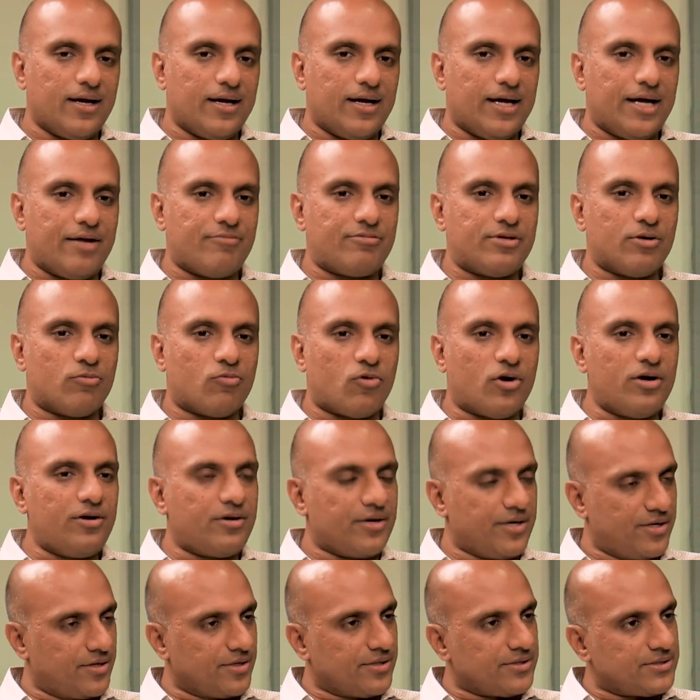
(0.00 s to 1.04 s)
If they want
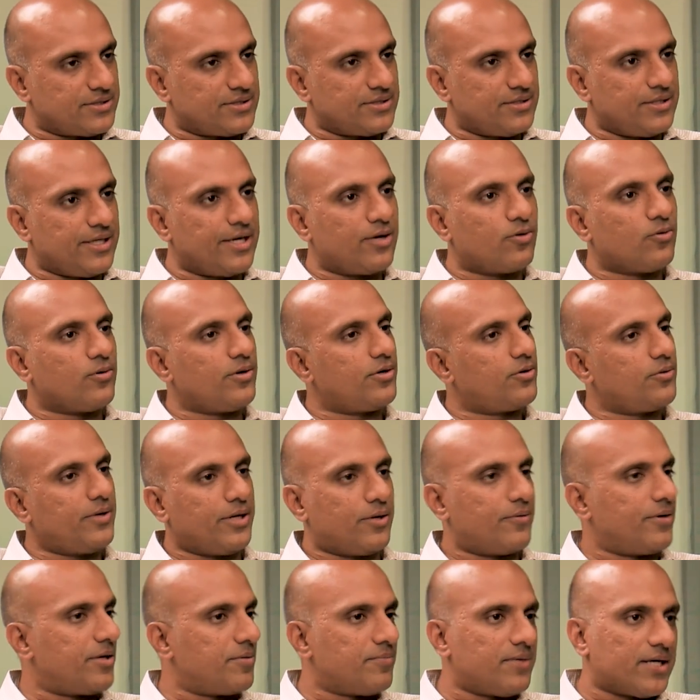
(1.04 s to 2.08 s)
returns, they go into
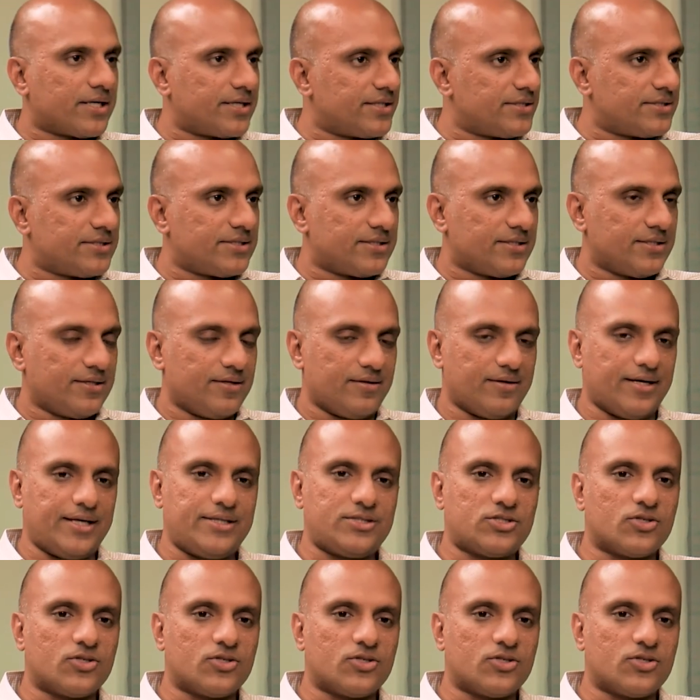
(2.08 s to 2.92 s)
equity markets, right?